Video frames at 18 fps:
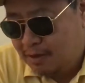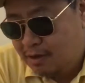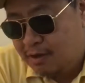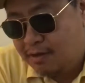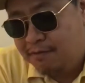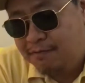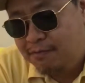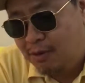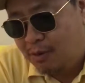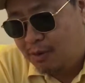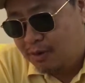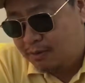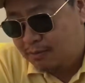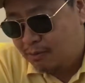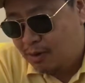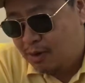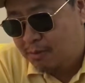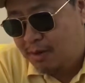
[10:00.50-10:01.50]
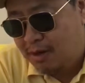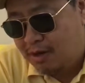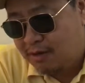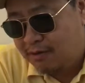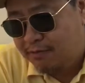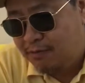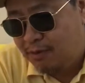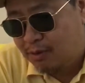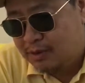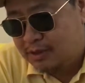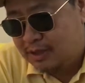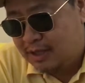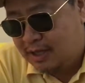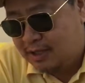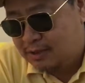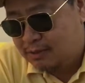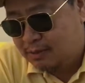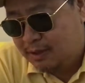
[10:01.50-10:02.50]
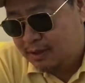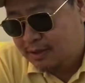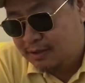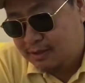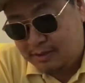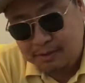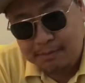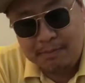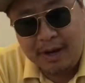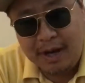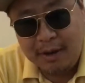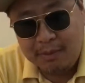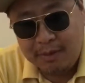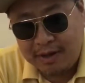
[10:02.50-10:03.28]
Looking forward. What am I looking forward to next week? It's a bye